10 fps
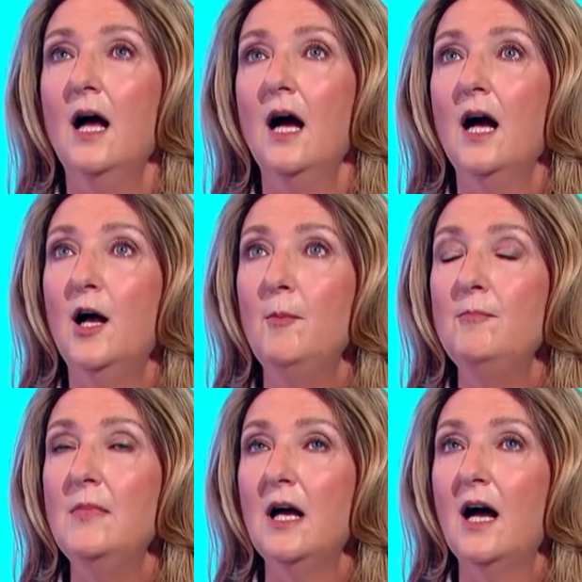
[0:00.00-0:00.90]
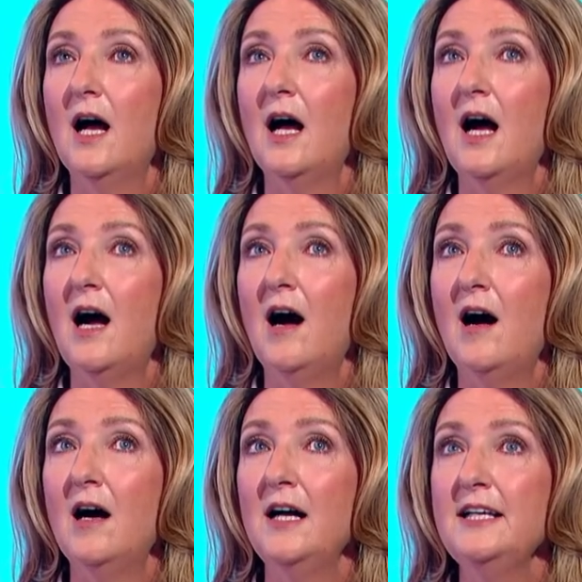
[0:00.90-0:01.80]
Um,
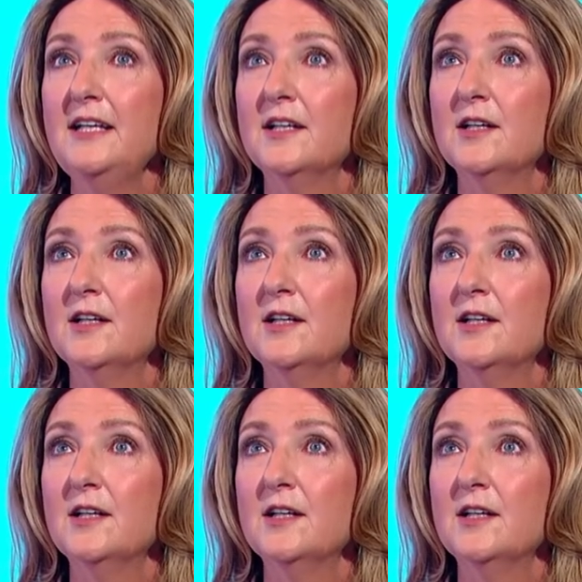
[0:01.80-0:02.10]
I